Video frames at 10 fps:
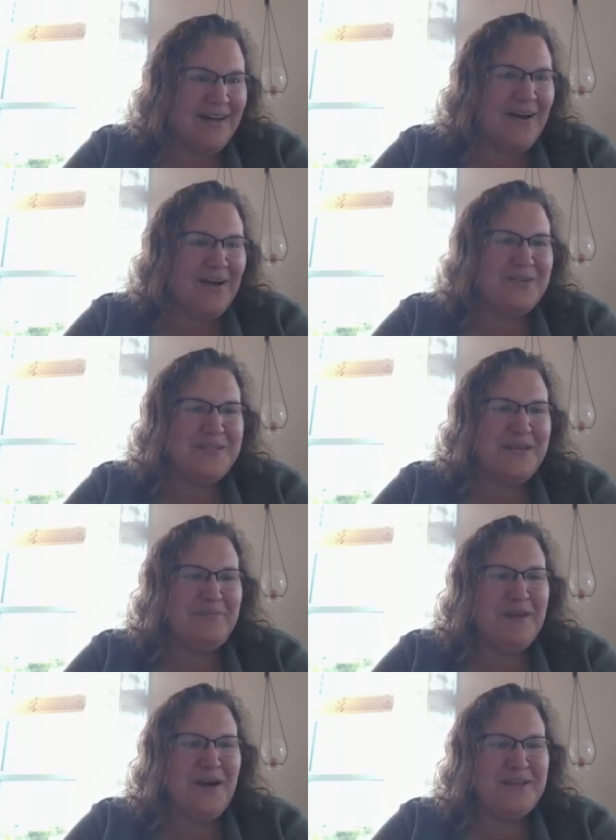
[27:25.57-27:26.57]
Oh,
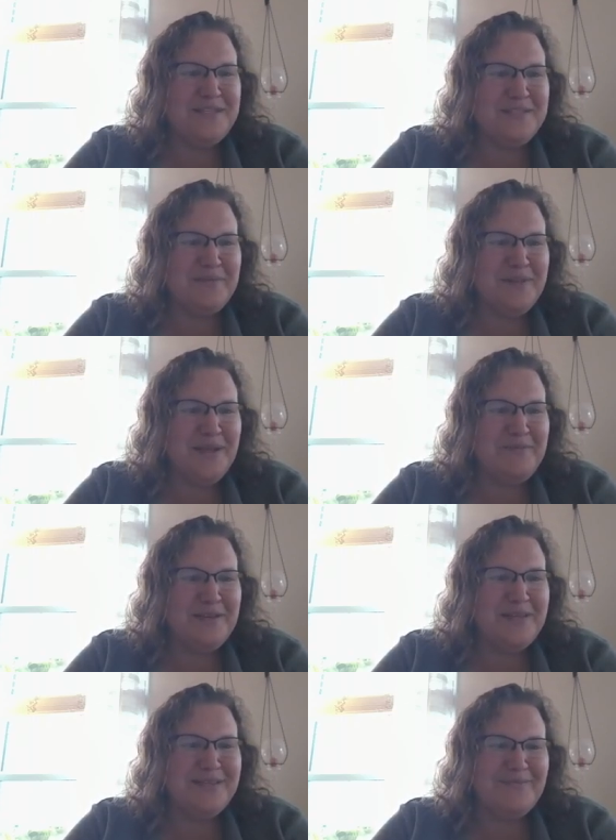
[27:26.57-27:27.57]
Tim, the Autism
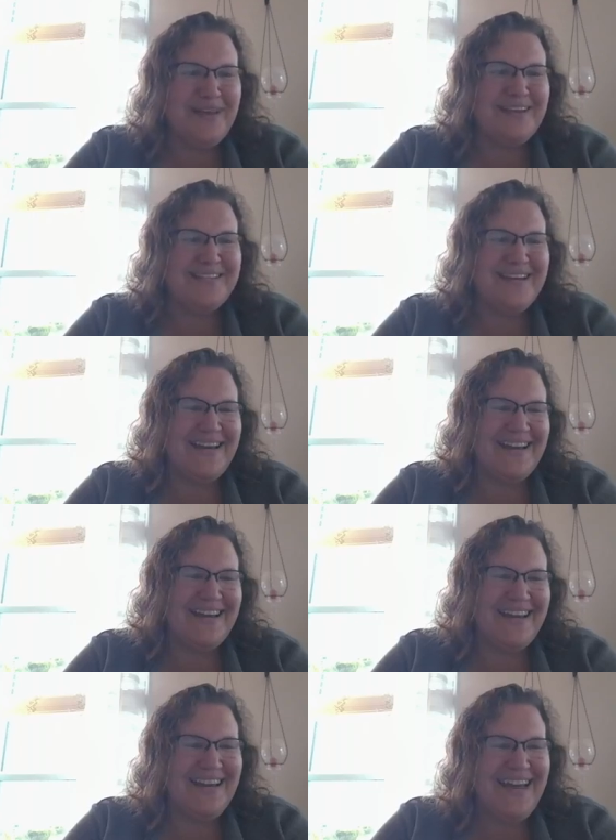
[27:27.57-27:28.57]
Club is
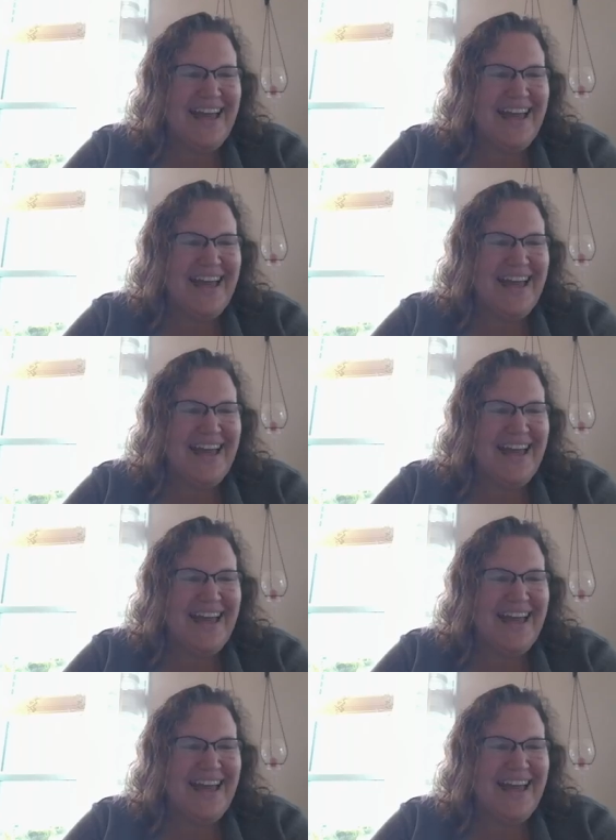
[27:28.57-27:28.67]
amazing,